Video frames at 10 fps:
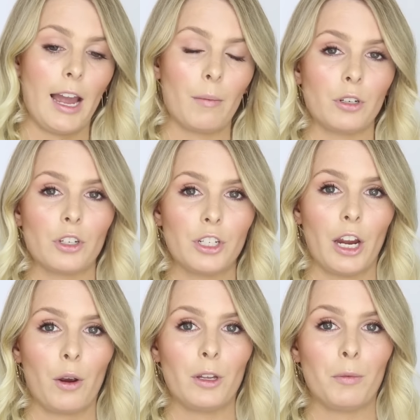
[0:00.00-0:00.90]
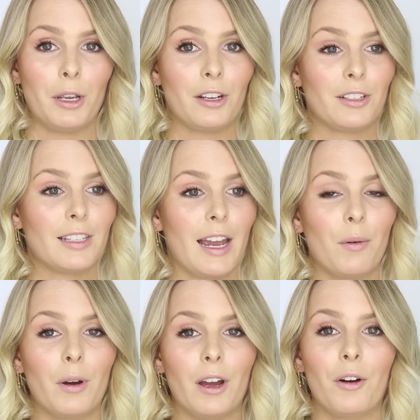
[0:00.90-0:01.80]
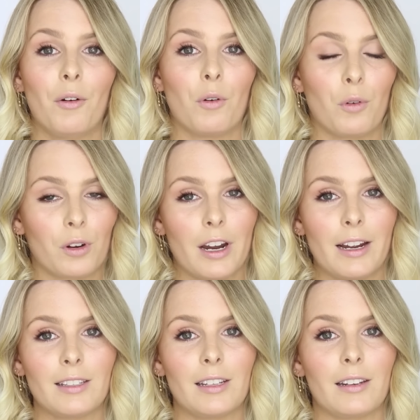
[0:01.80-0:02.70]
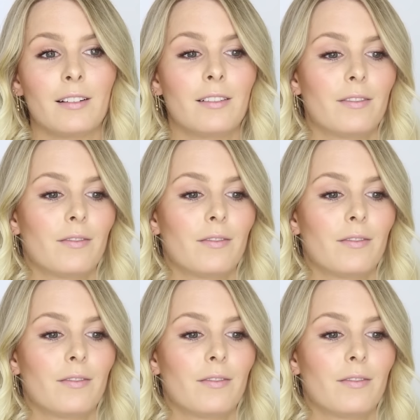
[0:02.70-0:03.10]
happened to share it with because they were organizing